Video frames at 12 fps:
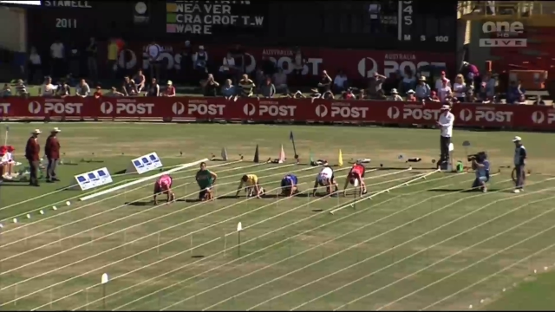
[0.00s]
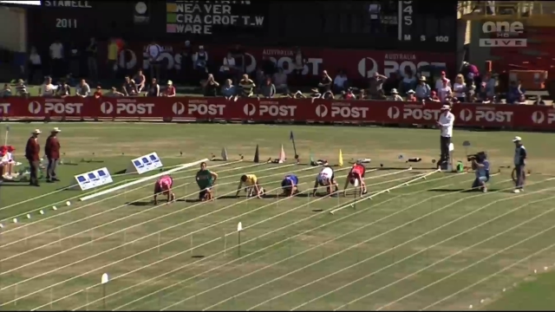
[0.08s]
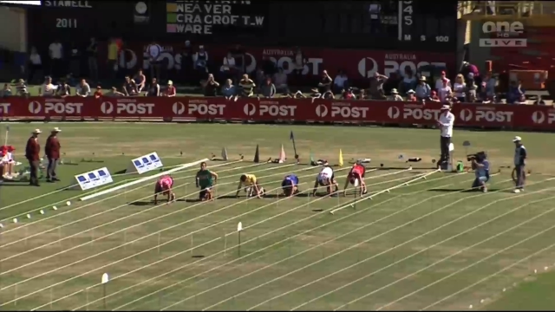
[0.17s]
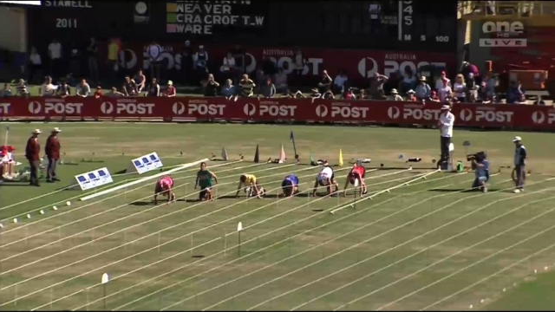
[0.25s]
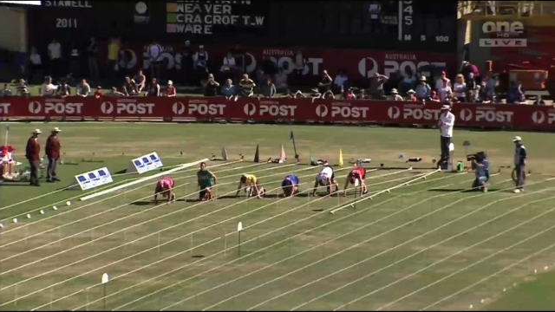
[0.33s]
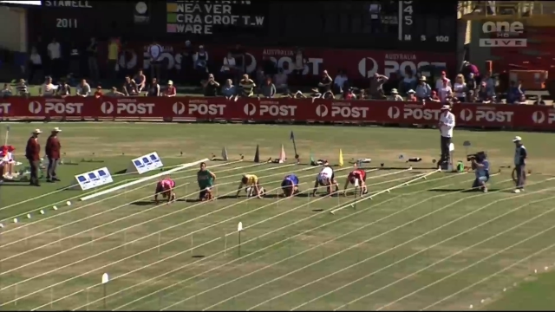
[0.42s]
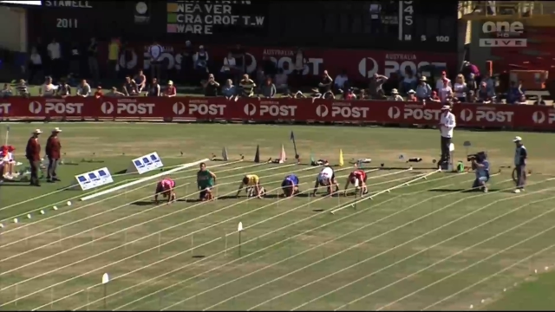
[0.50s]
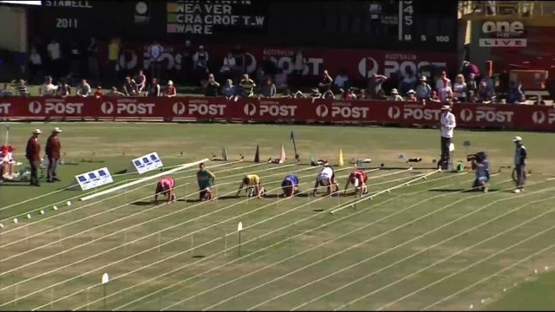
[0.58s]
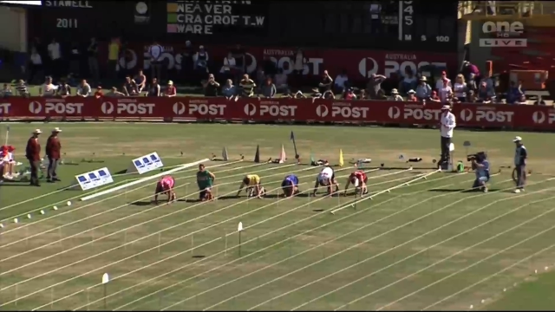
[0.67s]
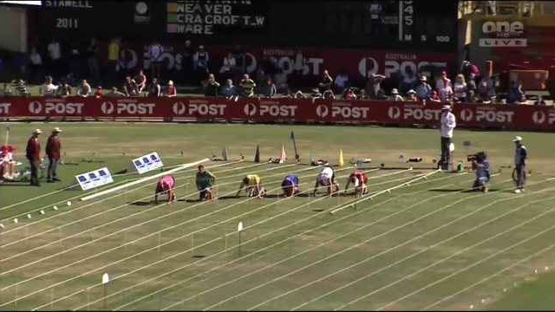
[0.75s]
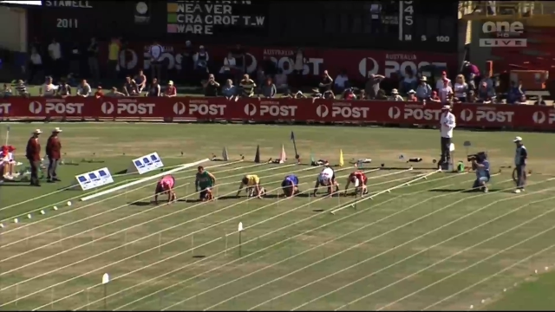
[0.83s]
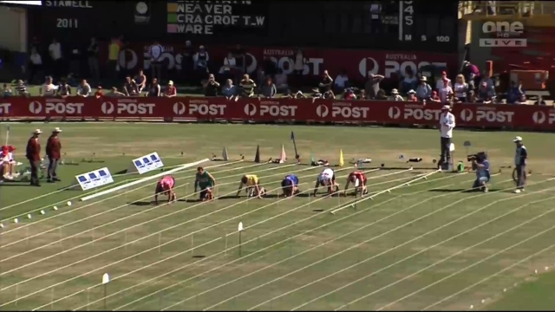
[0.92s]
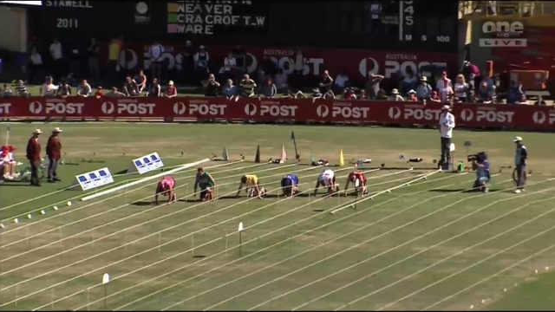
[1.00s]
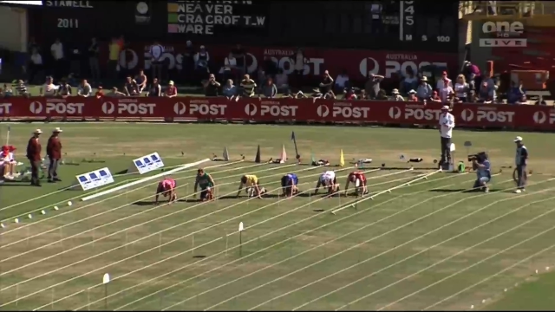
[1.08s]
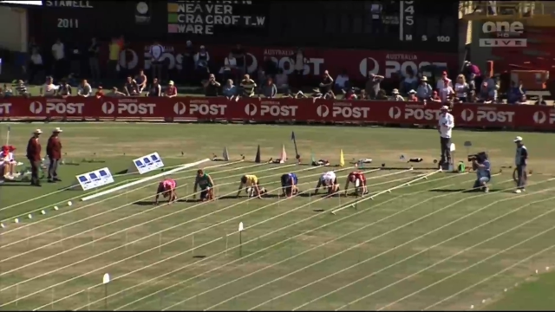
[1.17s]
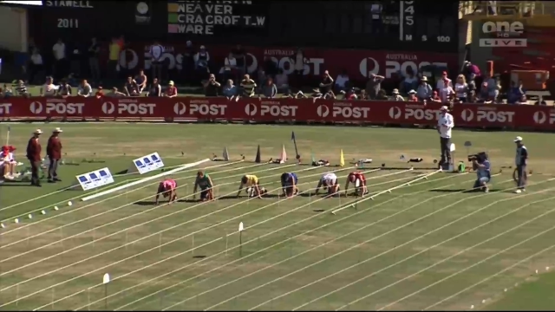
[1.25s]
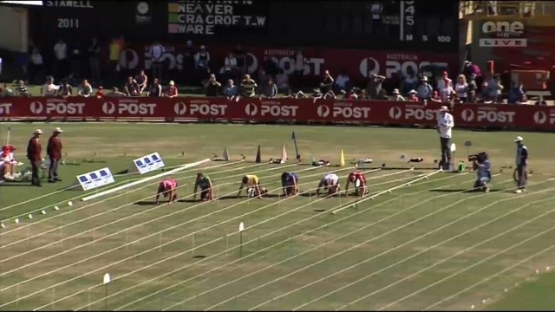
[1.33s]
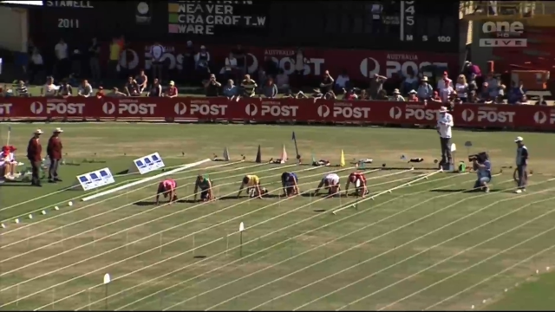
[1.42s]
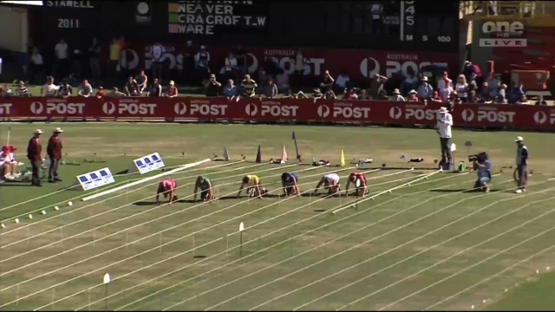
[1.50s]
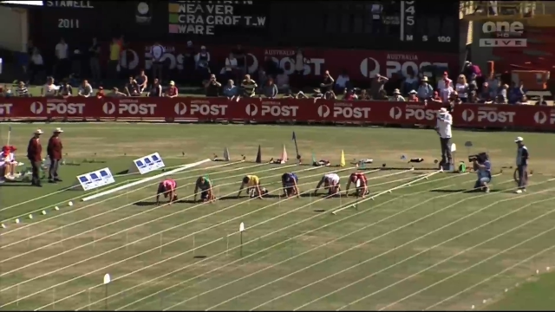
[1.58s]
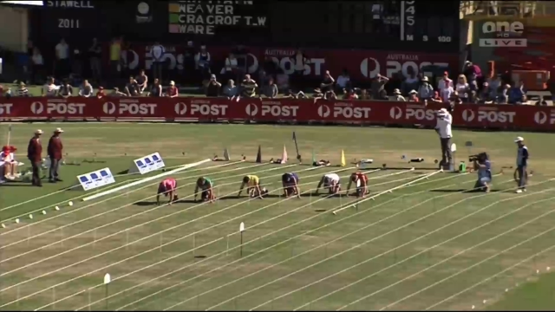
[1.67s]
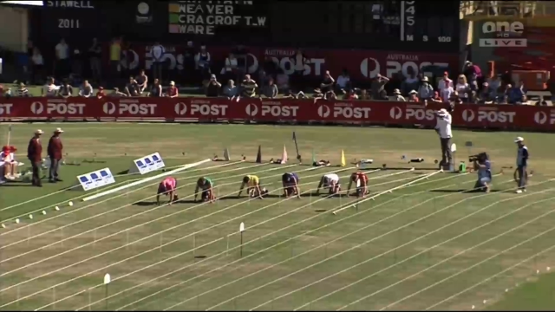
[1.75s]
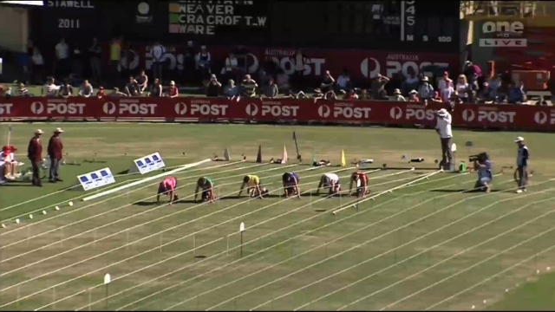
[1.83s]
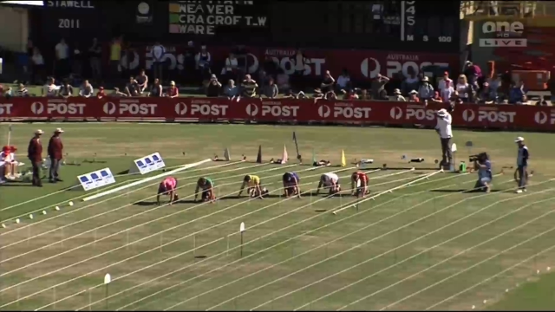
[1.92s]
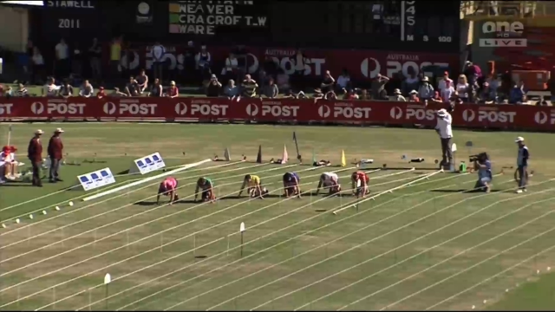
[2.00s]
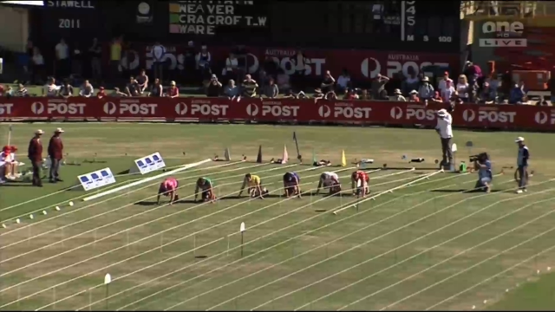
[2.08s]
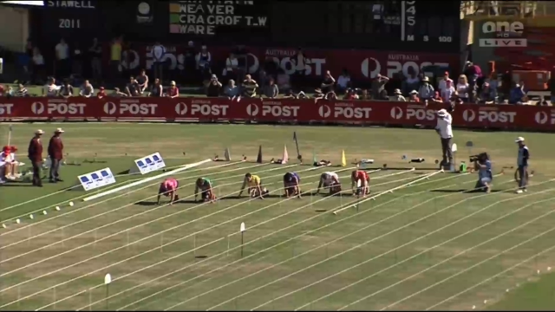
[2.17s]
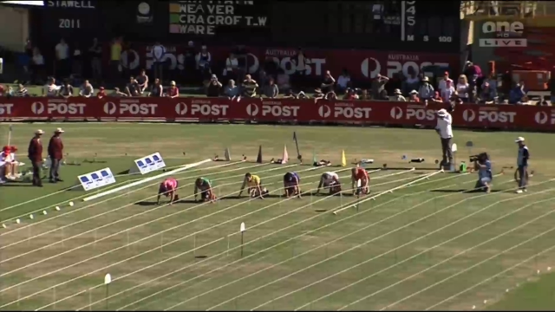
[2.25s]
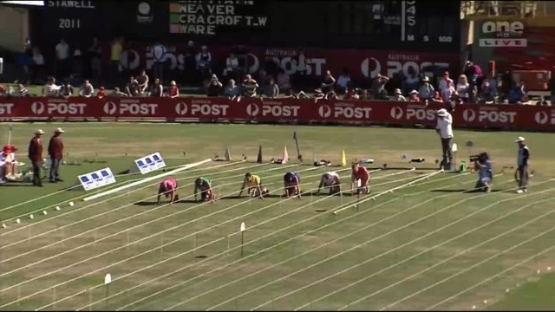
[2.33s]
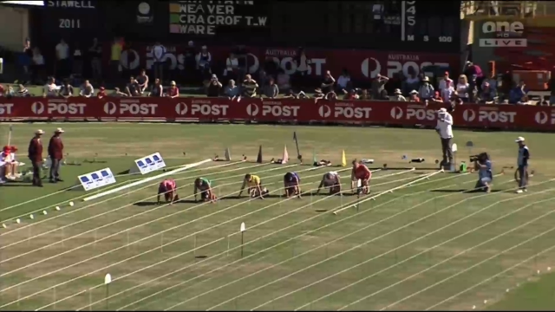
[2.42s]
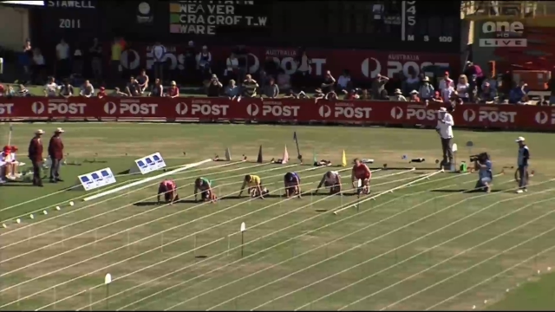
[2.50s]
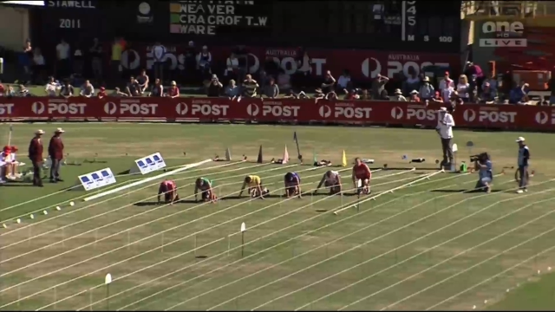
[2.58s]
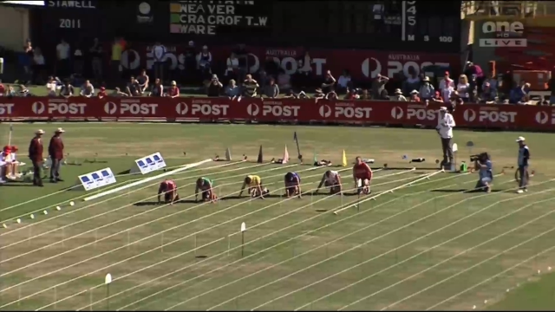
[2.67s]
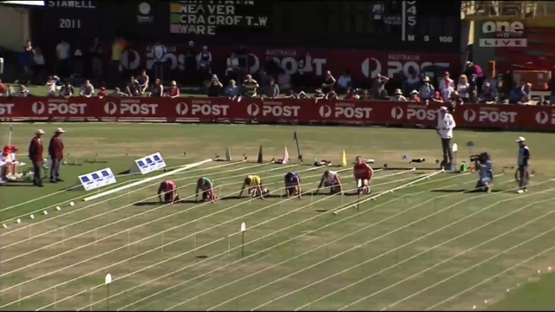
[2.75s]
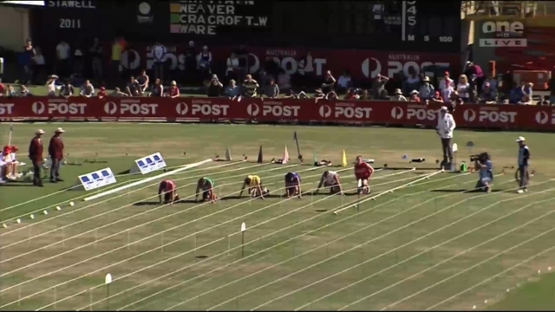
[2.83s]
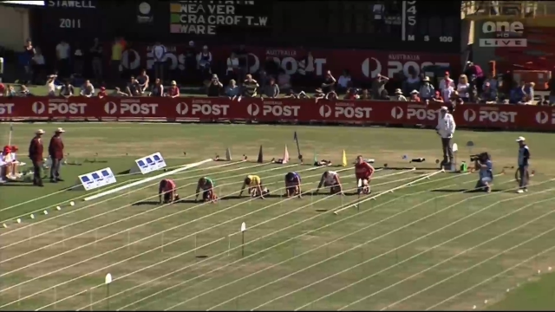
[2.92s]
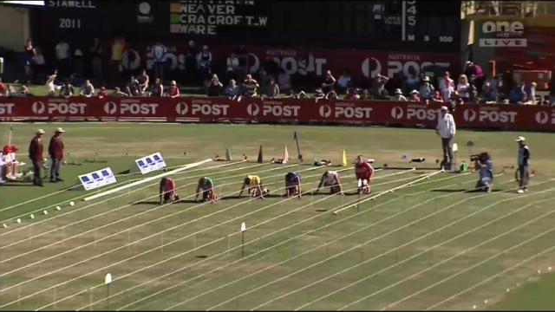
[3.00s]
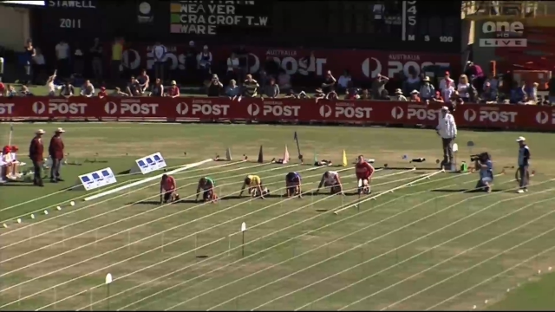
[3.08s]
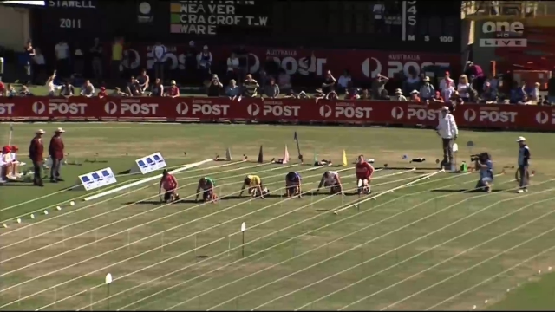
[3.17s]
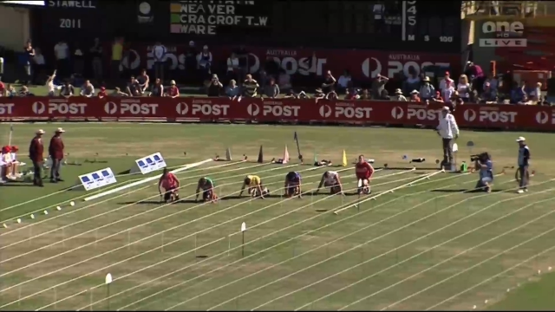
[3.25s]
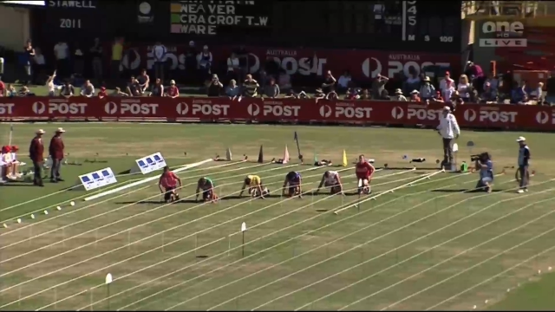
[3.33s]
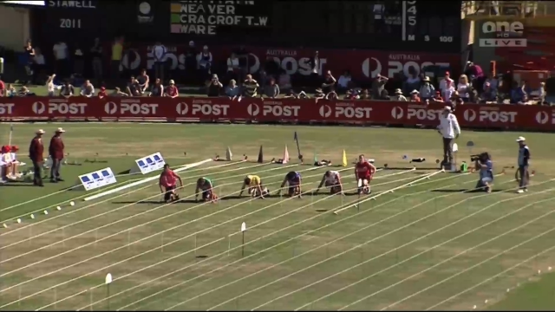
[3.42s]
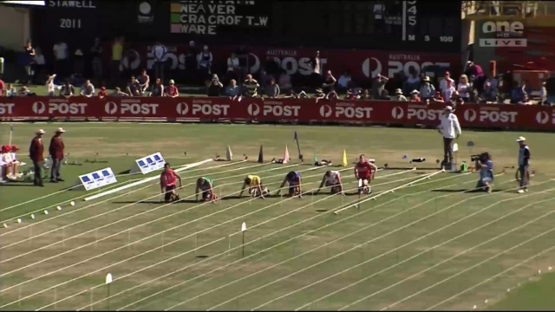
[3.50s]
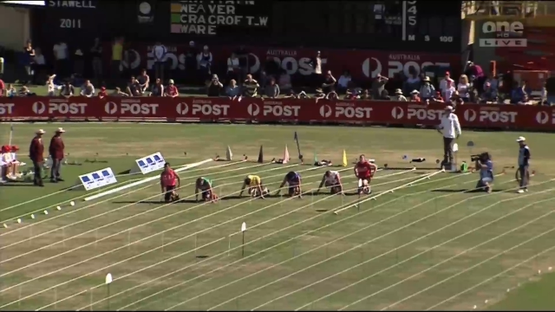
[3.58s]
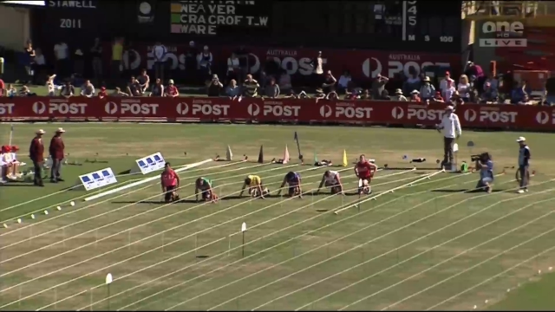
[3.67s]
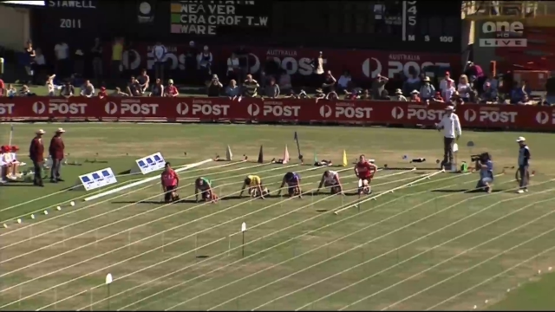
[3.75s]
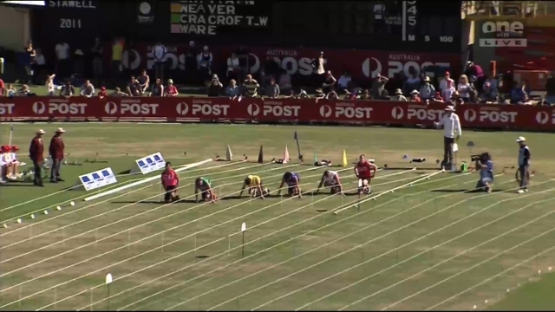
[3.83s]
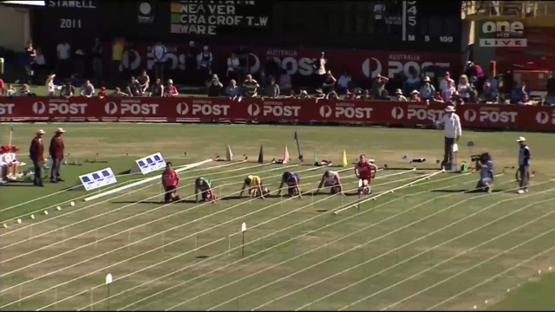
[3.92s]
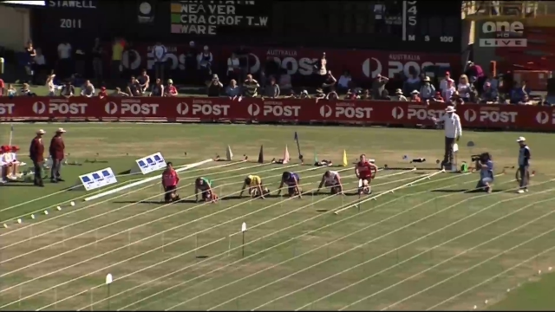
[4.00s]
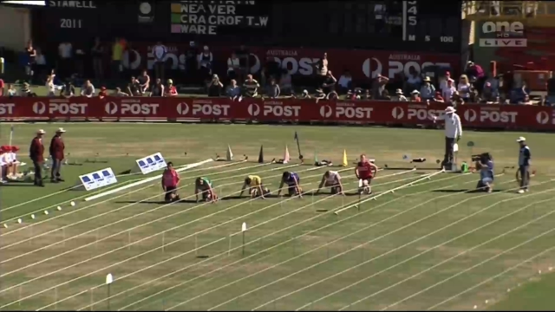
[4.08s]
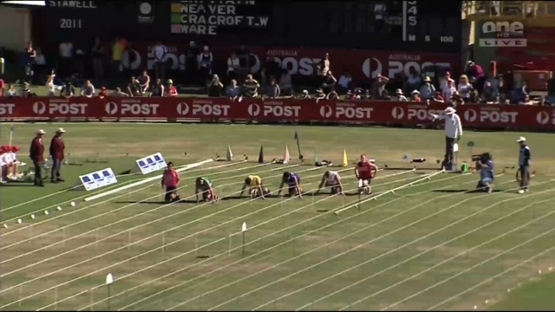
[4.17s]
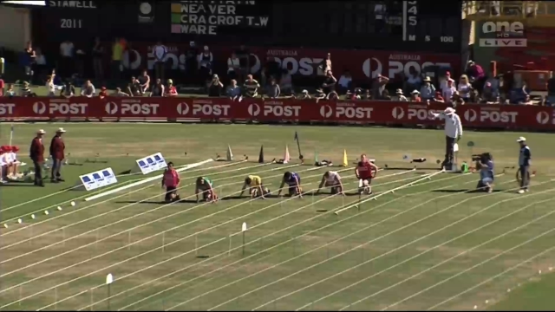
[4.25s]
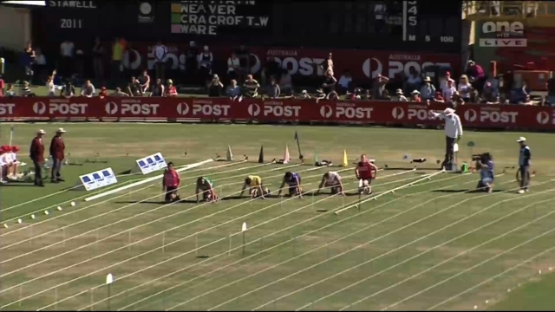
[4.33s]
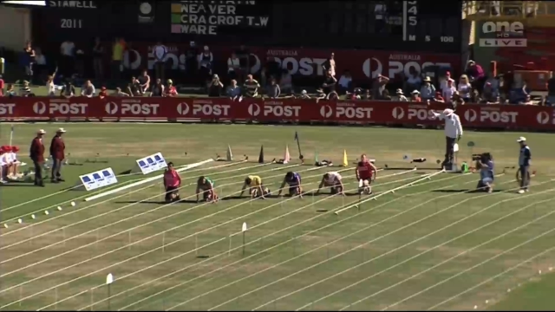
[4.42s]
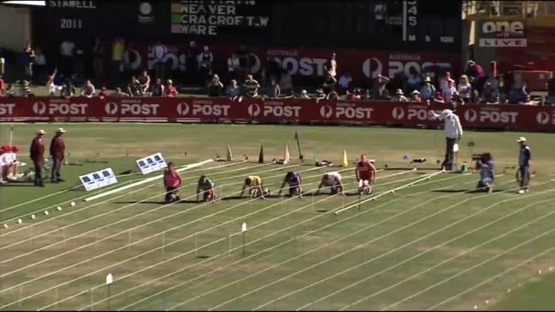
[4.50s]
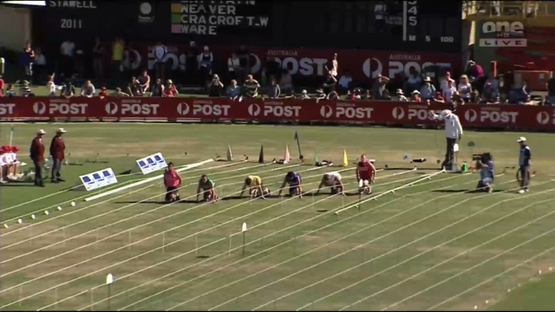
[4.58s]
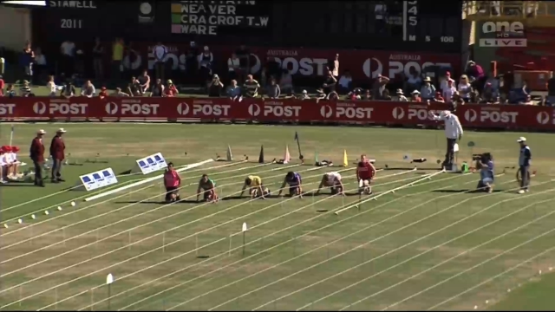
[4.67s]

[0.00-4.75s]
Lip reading: (no speaker visible)